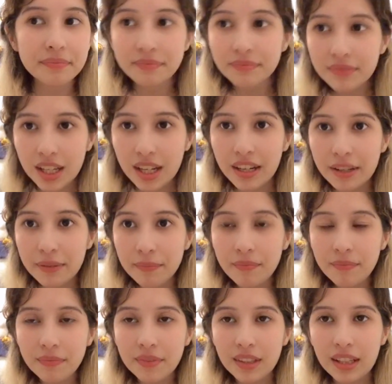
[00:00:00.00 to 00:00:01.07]
time,
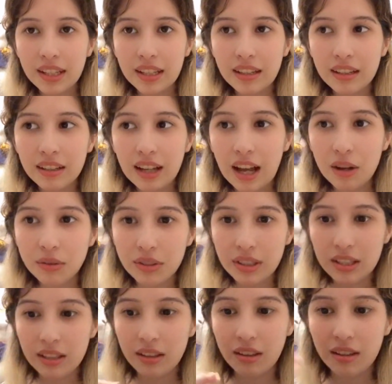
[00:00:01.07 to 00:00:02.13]
like out
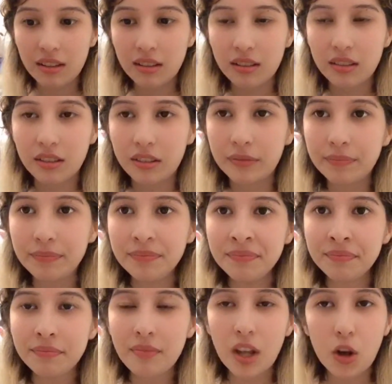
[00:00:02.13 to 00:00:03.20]
in the
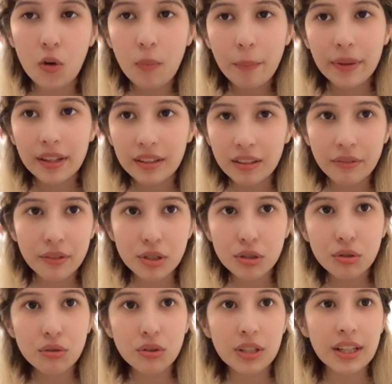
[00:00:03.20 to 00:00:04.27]
open of the
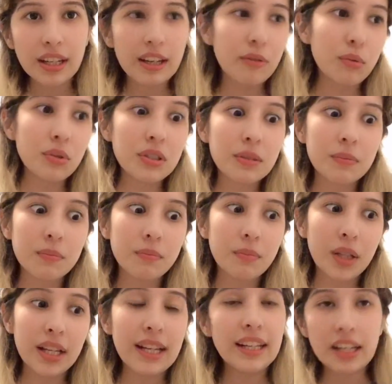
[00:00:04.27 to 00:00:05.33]
school. Like, it was
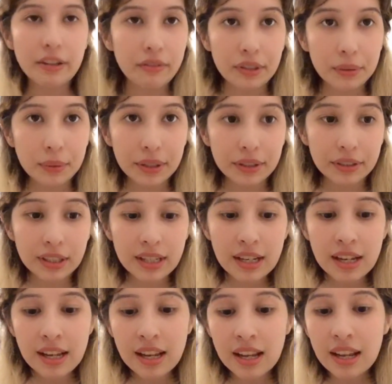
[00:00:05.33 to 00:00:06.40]
playing everywhere,
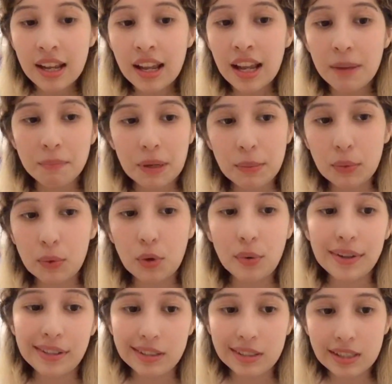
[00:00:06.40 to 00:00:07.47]
and people were going
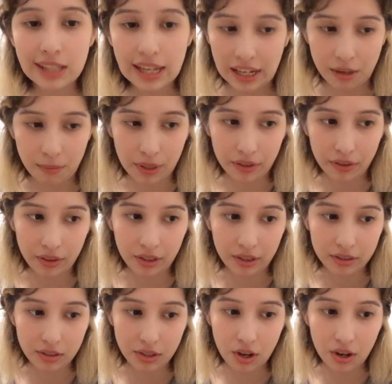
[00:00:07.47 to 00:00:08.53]
insane about the
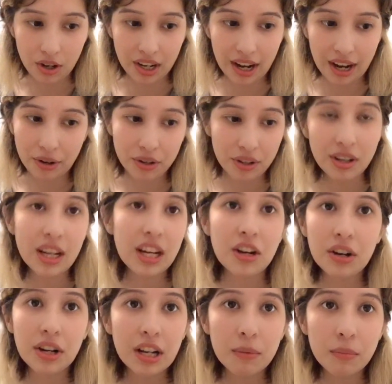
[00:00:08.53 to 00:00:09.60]
song, and I couldn't hear
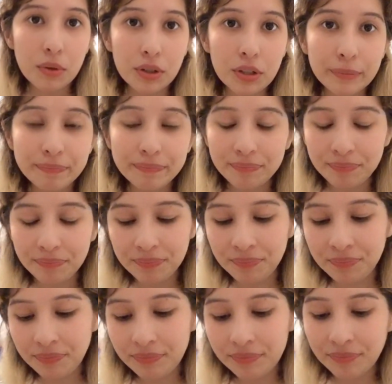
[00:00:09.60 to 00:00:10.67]
it anymore
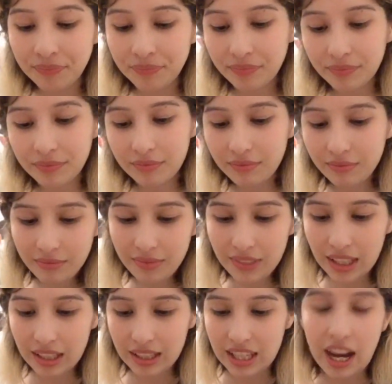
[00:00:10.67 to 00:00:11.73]

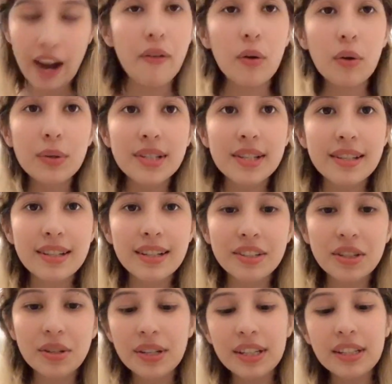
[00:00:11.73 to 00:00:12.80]
because everyone was listening
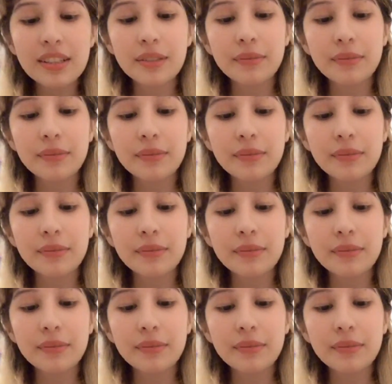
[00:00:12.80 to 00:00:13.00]
to it.